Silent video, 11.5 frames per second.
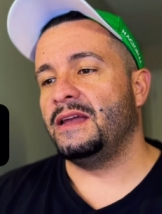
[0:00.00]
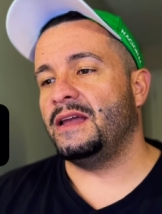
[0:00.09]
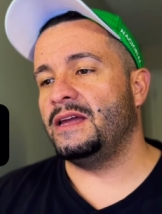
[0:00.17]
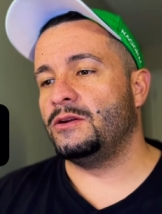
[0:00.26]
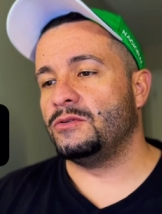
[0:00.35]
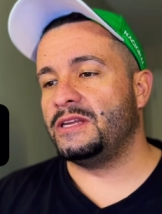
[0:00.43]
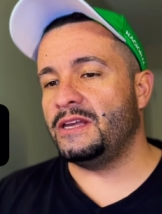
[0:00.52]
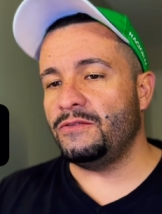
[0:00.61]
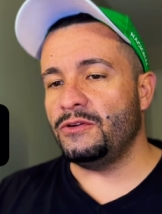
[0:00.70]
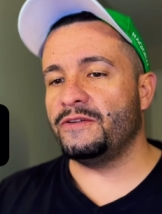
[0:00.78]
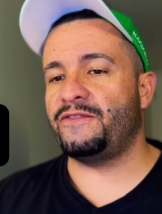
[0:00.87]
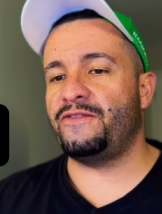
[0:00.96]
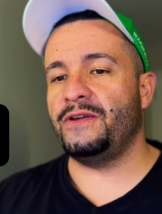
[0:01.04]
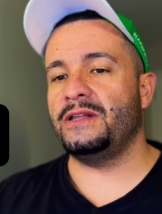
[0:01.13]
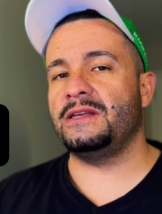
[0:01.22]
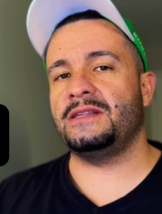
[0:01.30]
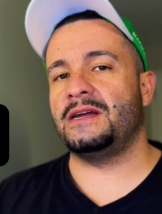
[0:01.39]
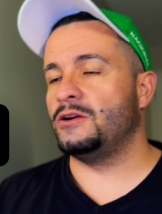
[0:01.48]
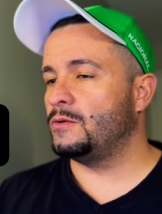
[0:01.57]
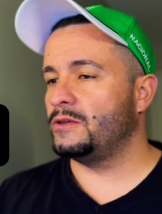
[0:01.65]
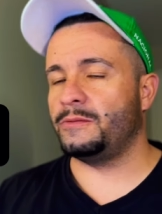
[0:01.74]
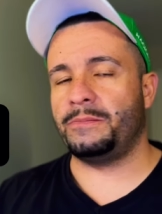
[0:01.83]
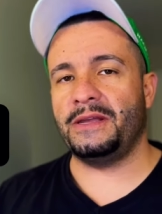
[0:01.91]
it'll give you a feeling that no
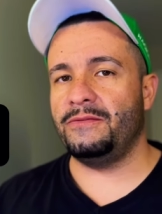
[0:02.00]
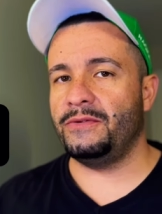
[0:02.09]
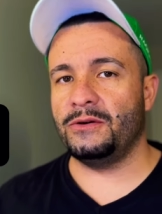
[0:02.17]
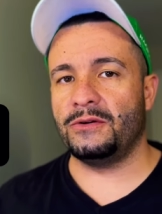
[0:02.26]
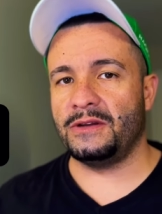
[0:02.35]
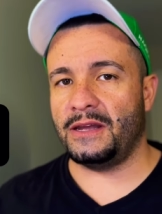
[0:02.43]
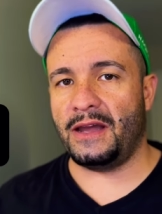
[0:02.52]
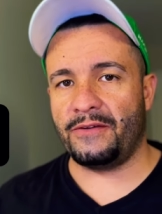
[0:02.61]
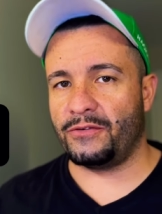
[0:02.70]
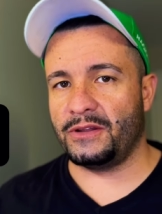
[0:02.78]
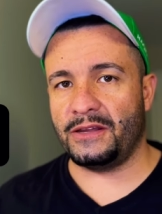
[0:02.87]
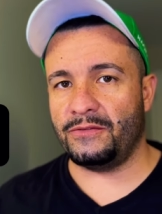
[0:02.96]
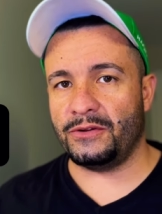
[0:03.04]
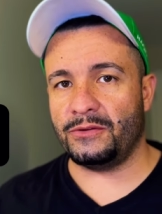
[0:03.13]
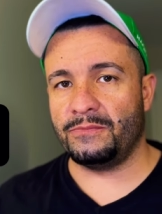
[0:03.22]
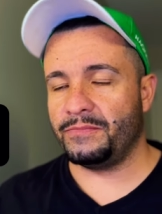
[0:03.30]
other PV will ever give you.